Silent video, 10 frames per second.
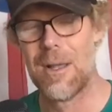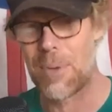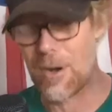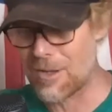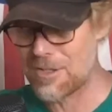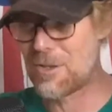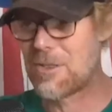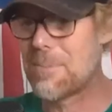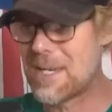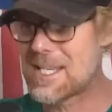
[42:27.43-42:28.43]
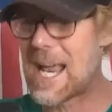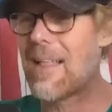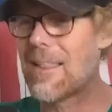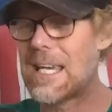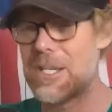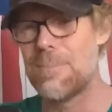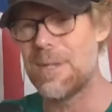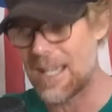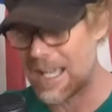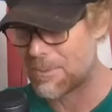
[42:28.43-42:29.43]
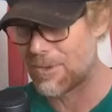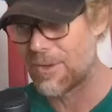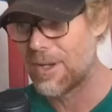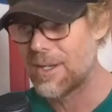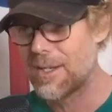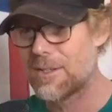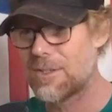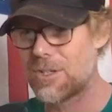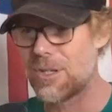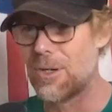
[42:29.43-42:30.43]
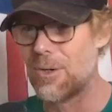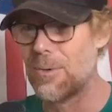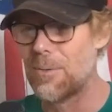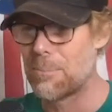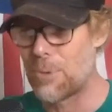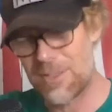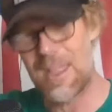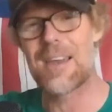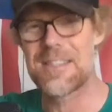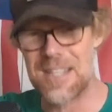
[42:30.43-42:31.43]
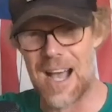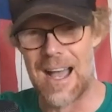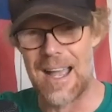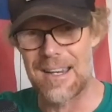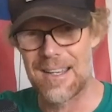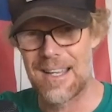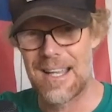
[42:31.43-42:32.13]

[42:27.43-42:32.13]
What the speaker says: but also the mentality to be able to put that aside